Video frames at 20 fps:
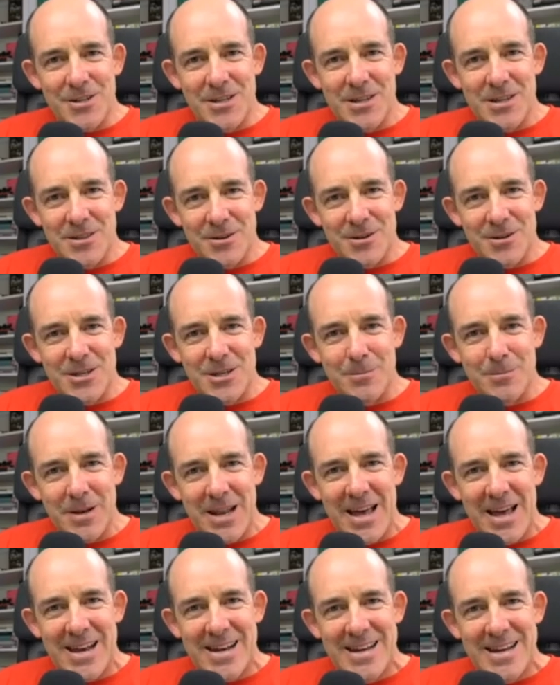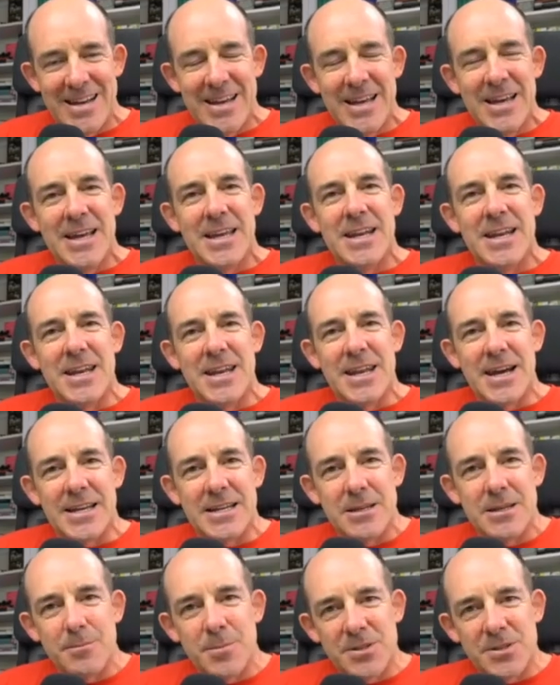thirty plan,
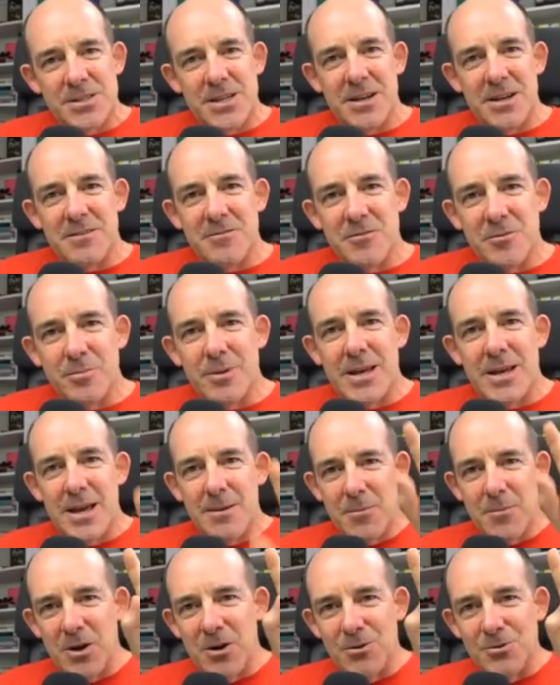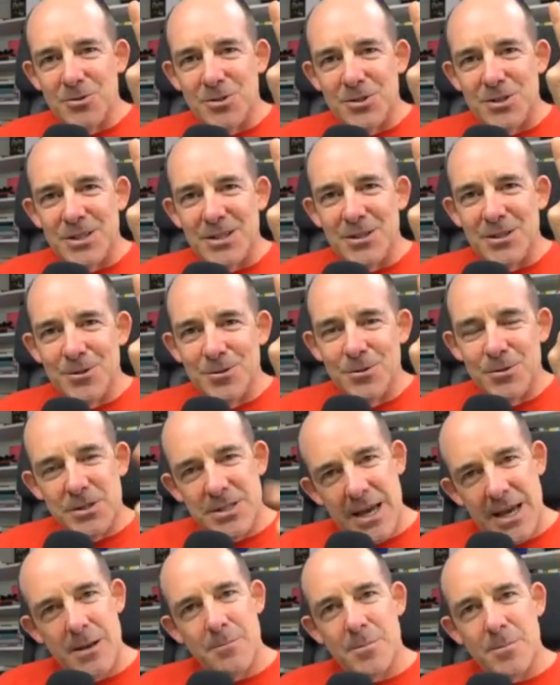ninety percent of the blame goes to you,
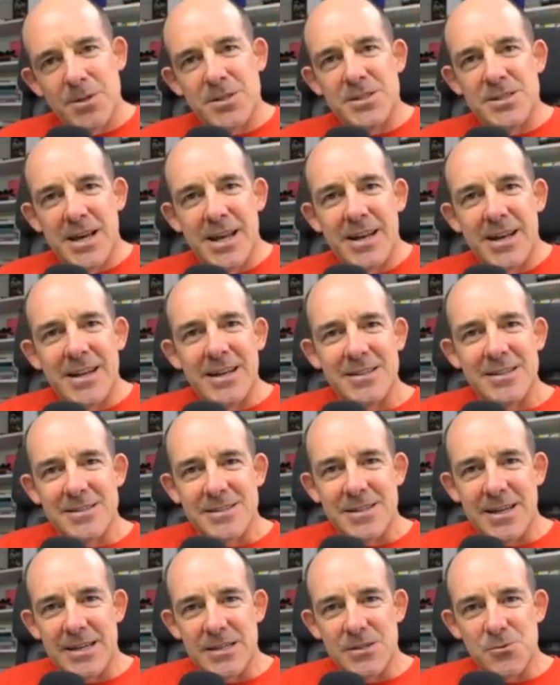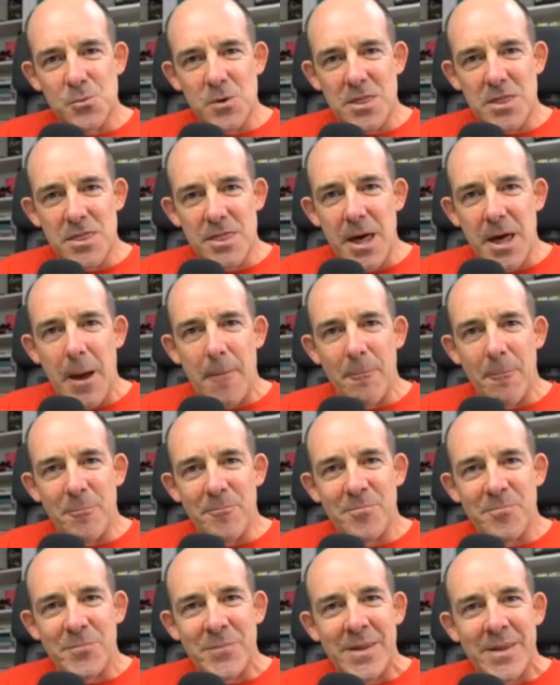ten percent stays with them.
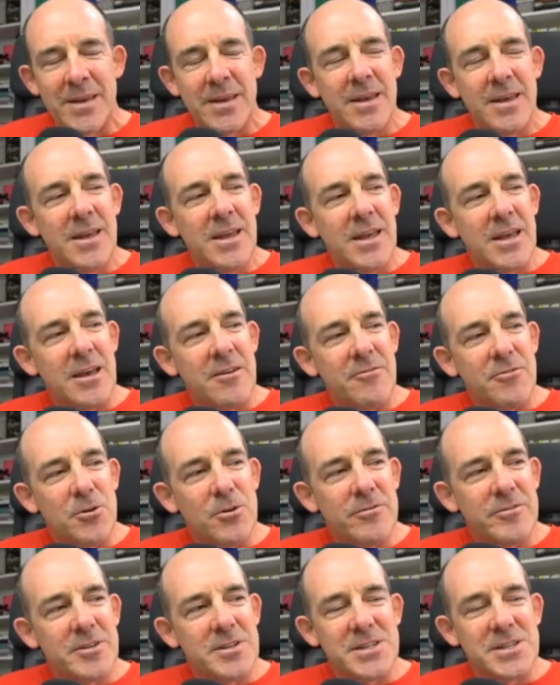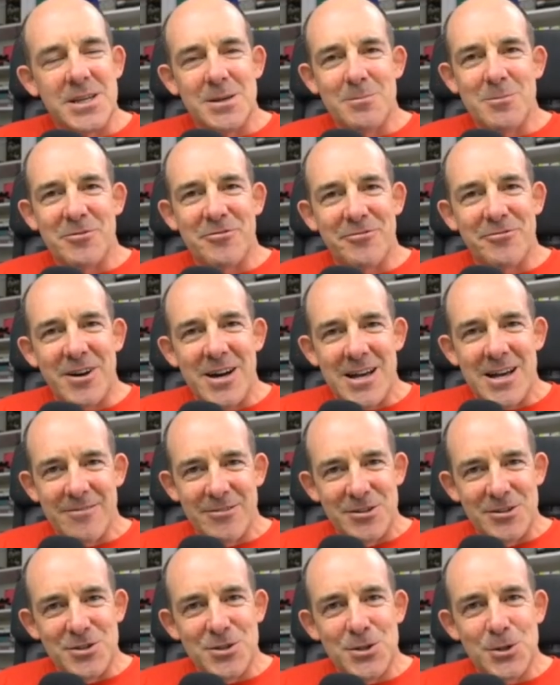If you have a team of five
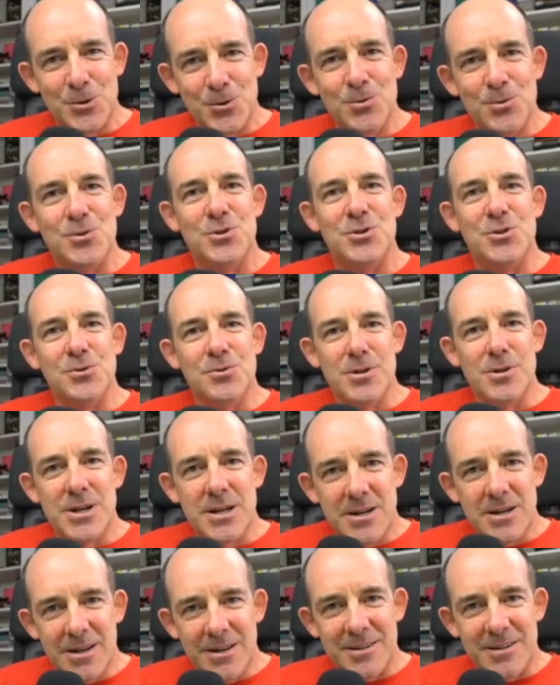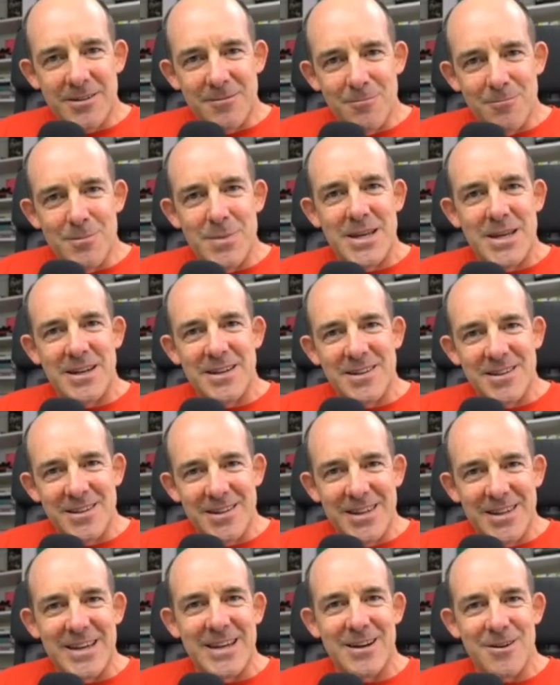and two do not meet
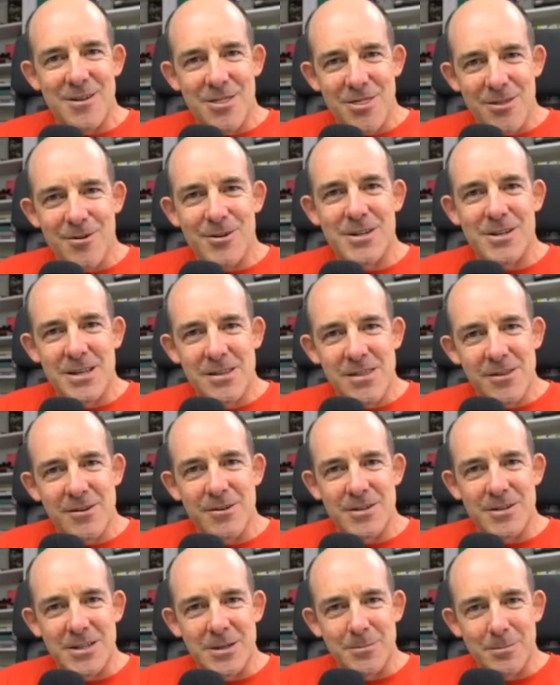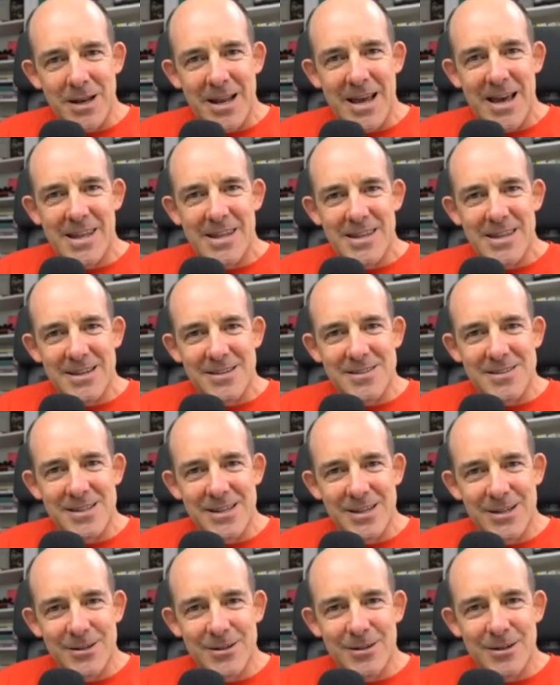their thirty thirty plan this
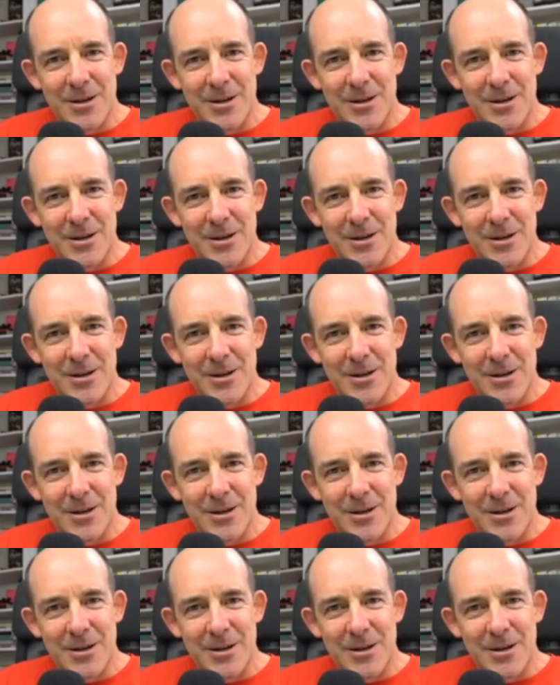year,